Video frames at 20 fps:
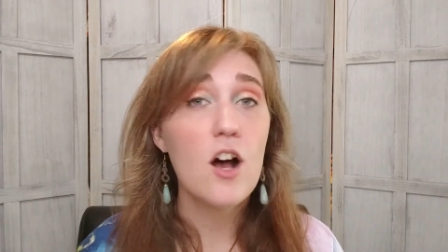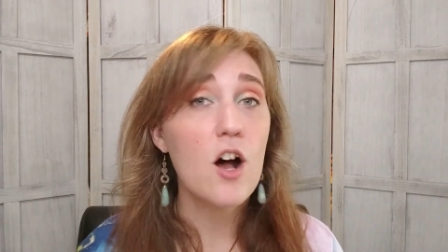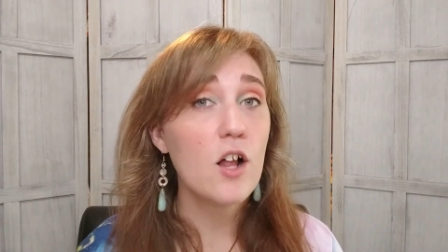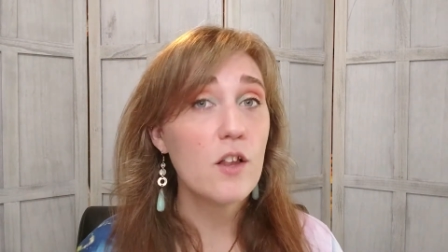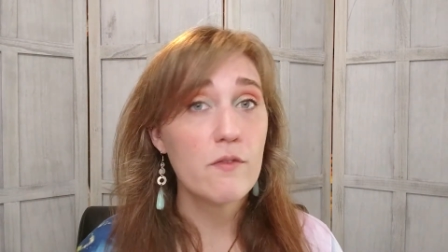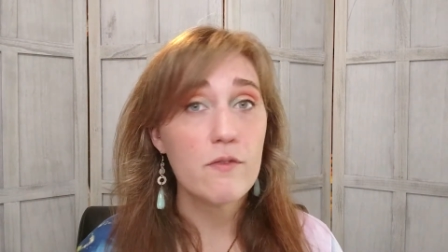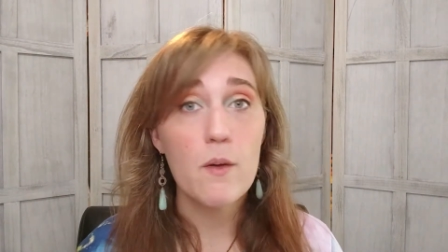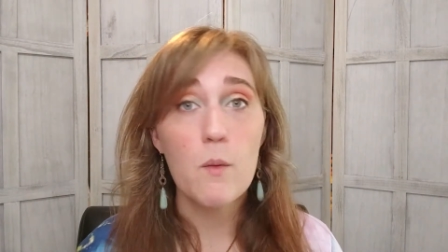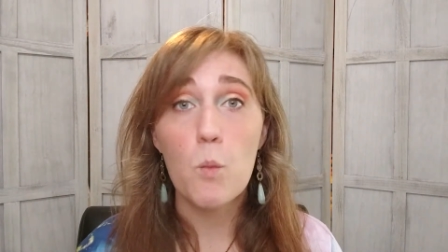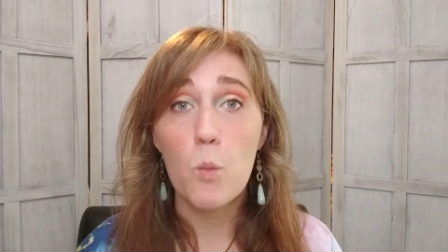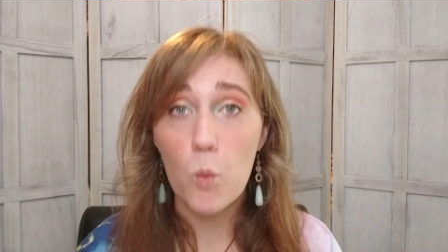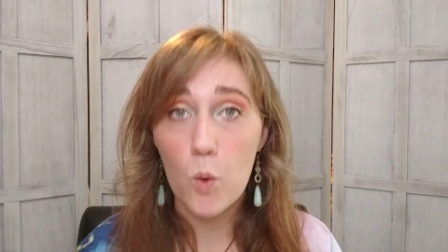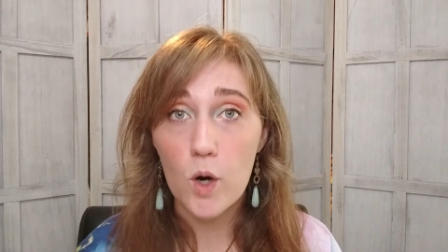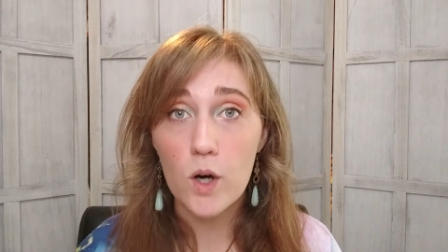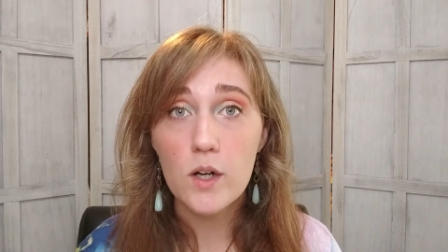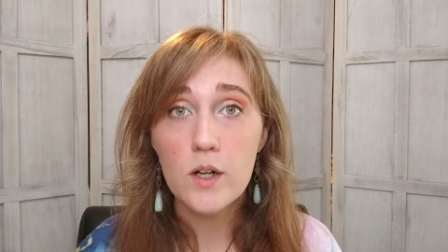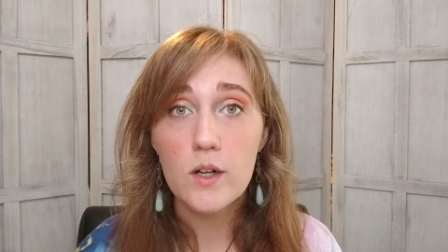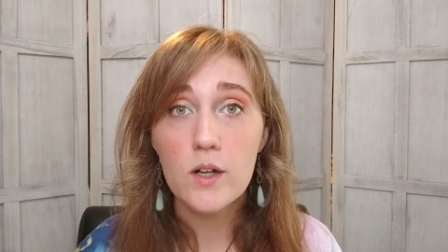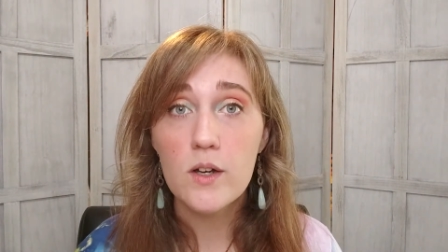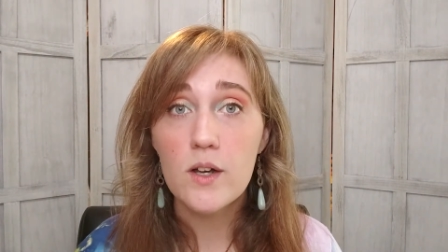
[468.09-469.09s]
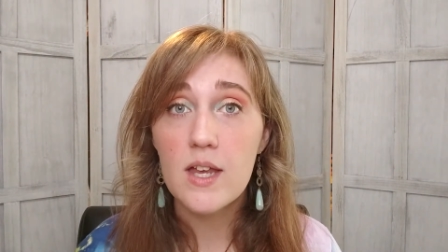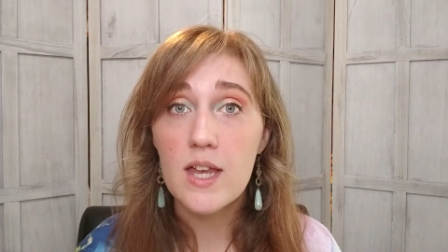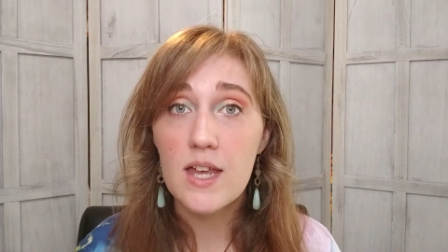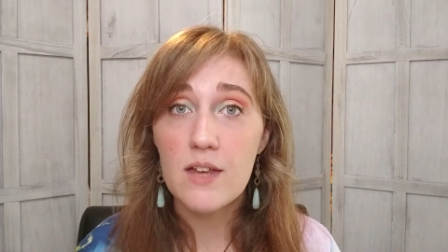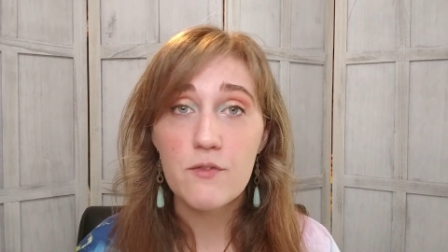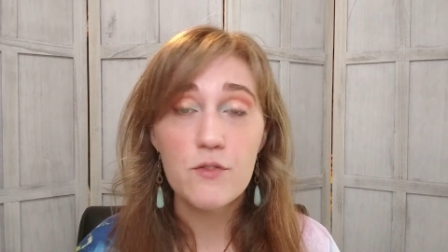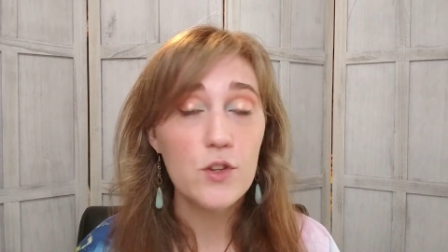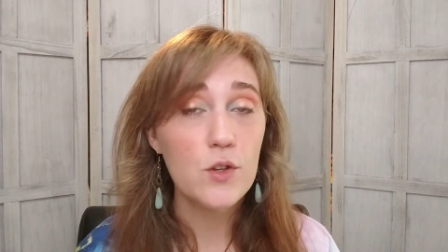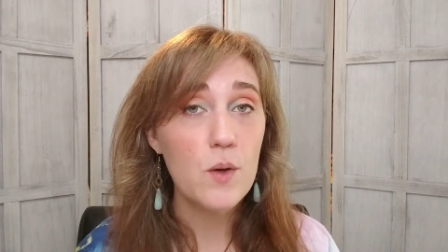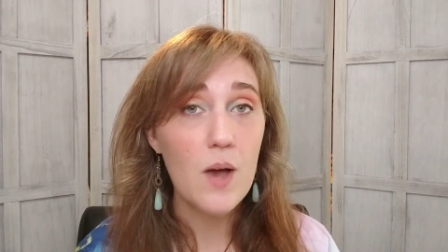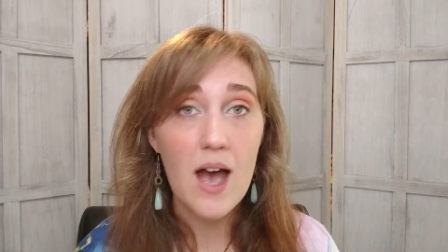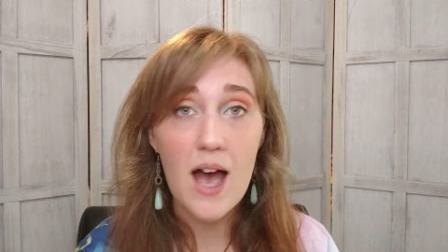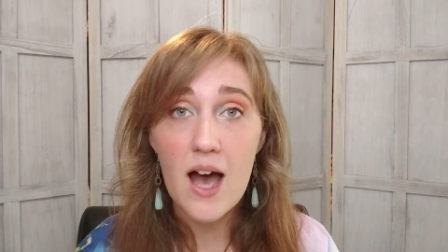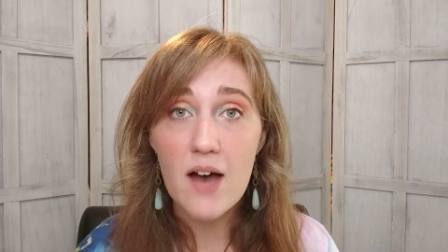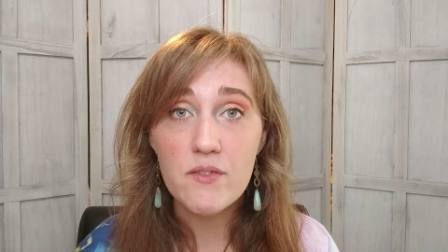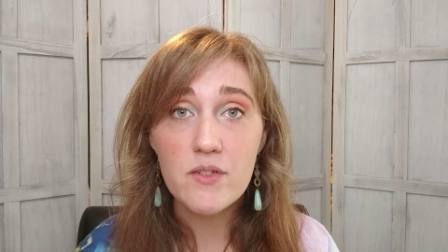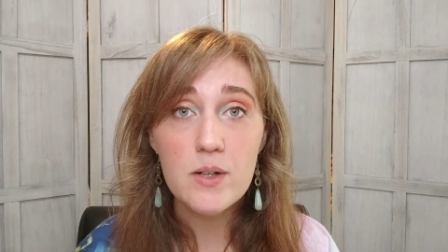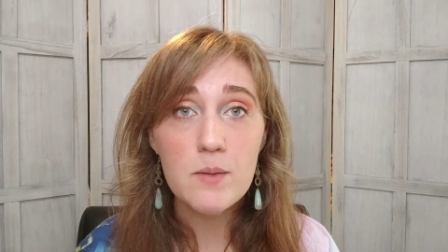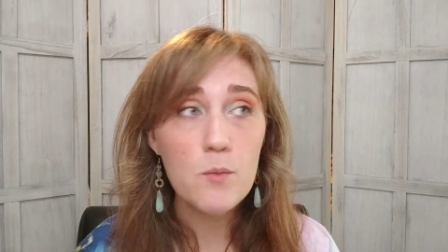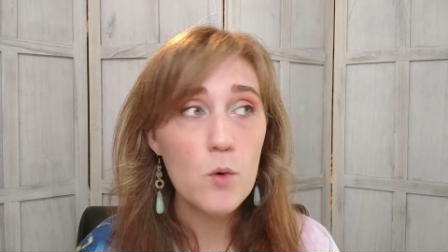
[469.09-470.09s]
All of them work if you
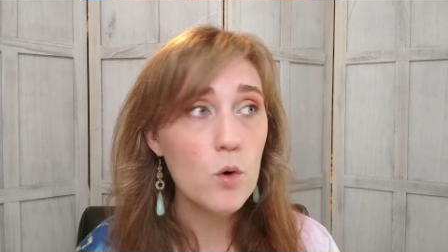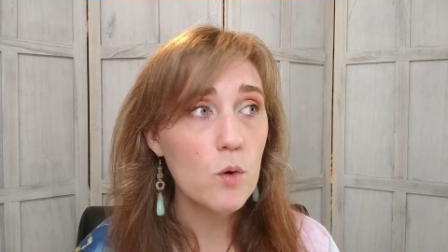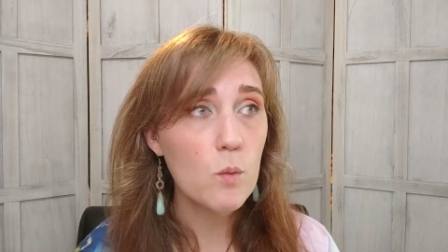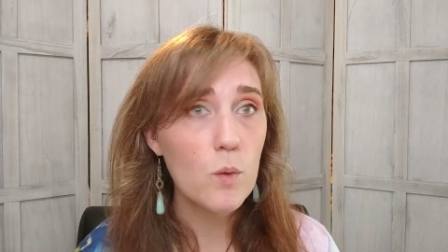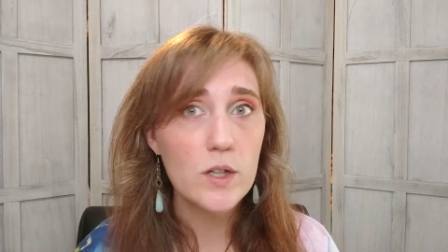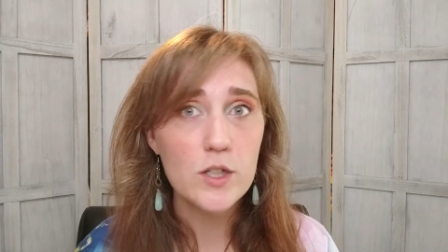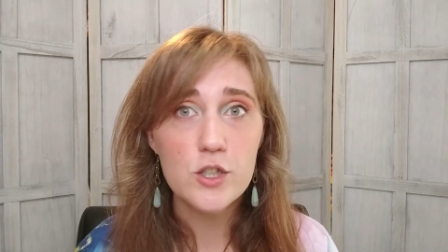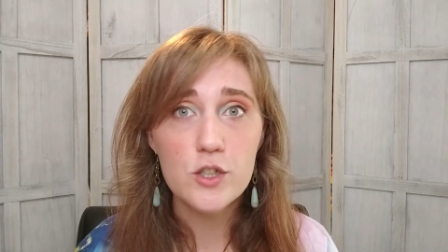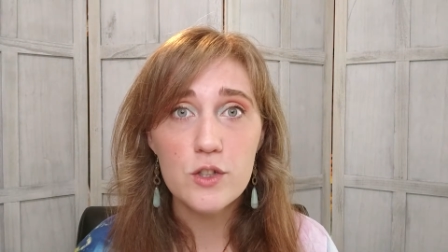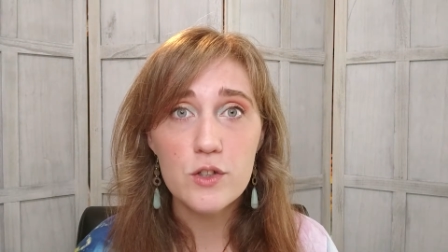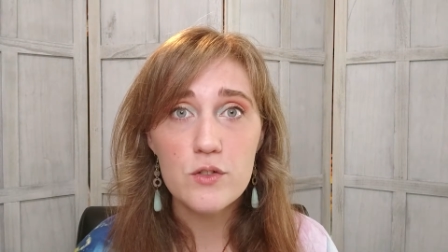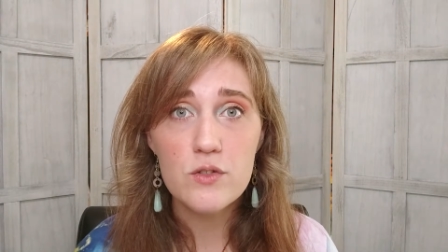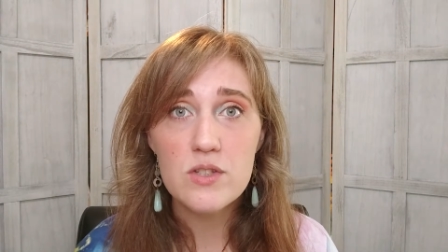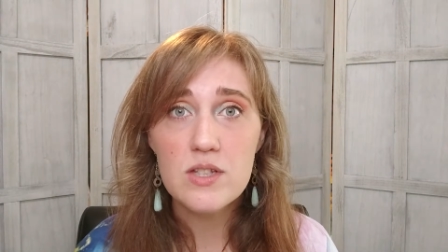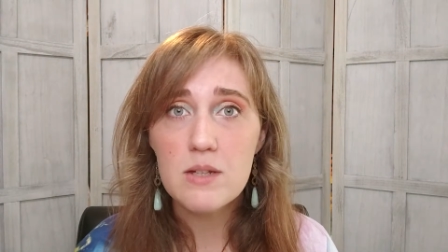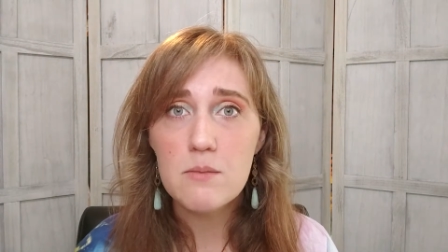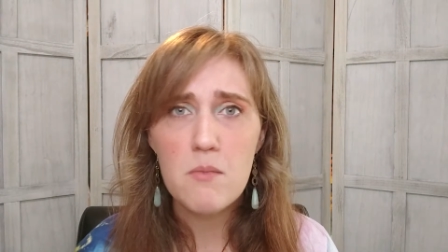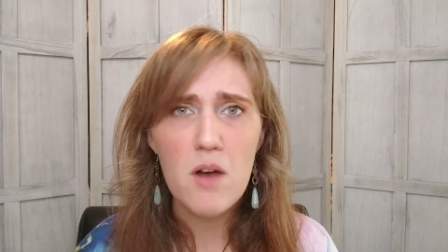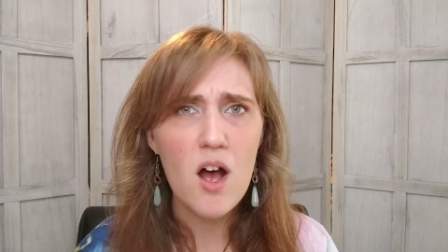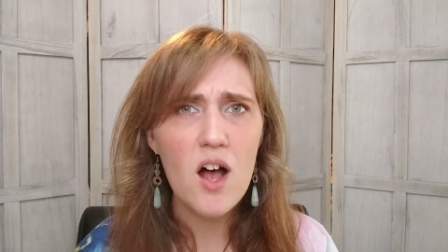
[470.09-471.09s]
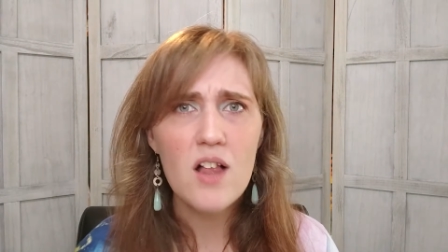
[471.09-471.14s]
have them or want to use them.